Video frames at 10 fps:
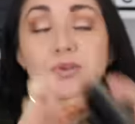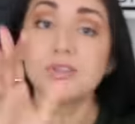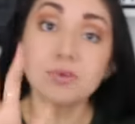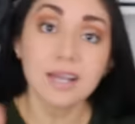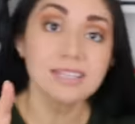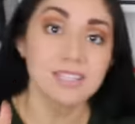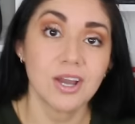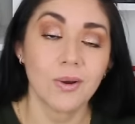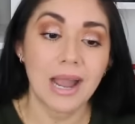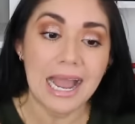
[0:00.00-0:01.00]
you guys
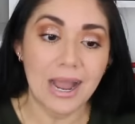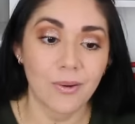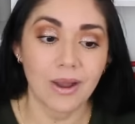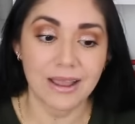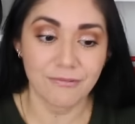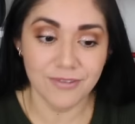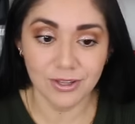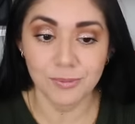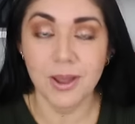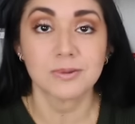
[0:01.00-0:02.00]
know how I
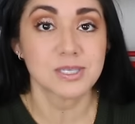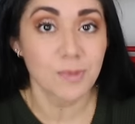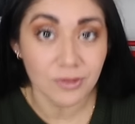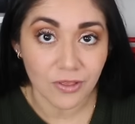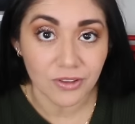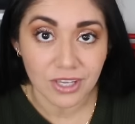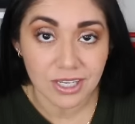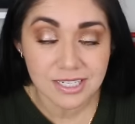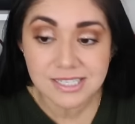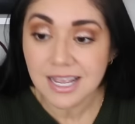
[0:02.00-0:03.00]
feel about small leather
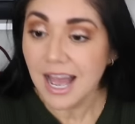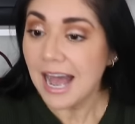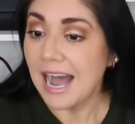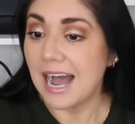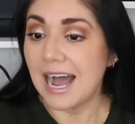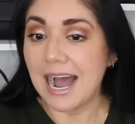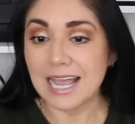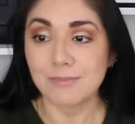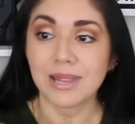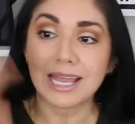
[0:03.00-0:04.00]
goods. Uh, I
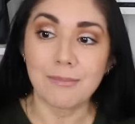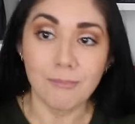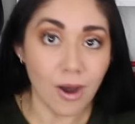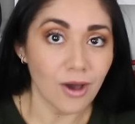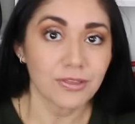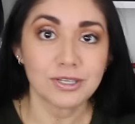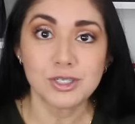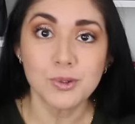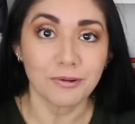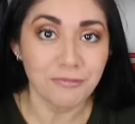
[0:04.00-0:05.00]
am like a moth
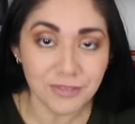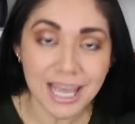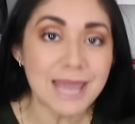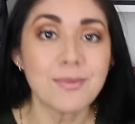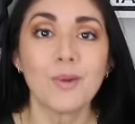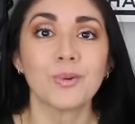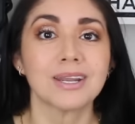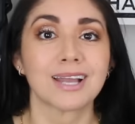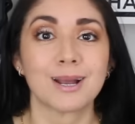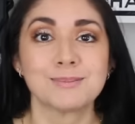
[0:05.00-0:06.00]
to a flame when
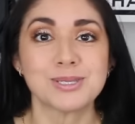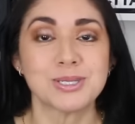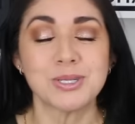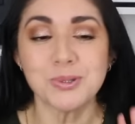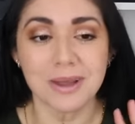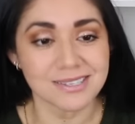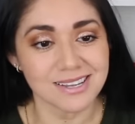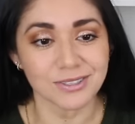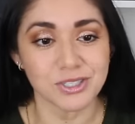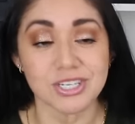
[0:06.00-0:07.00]
it comes to
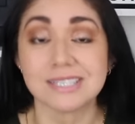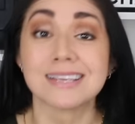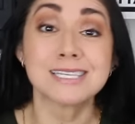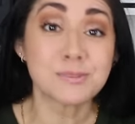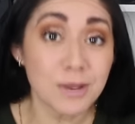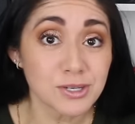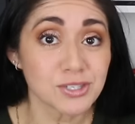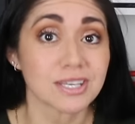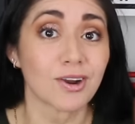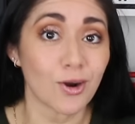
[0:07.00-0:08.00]
SLGs,
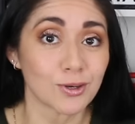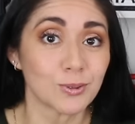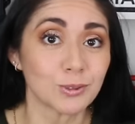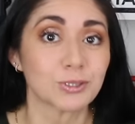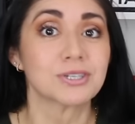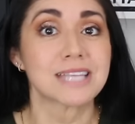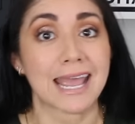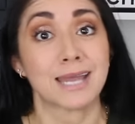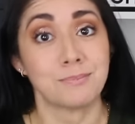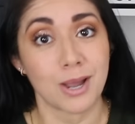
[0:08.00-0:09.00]
especially card holders
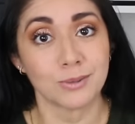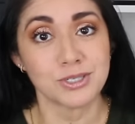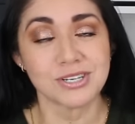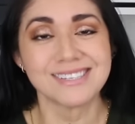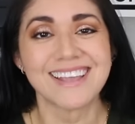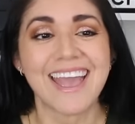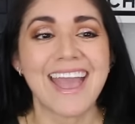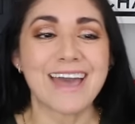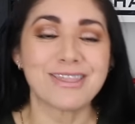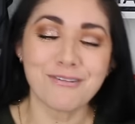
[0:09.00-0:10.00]
and pouches.
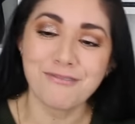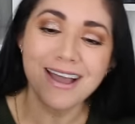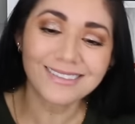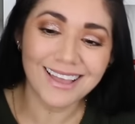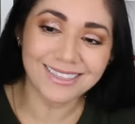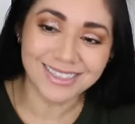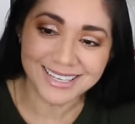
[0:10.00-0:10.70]
And the fact that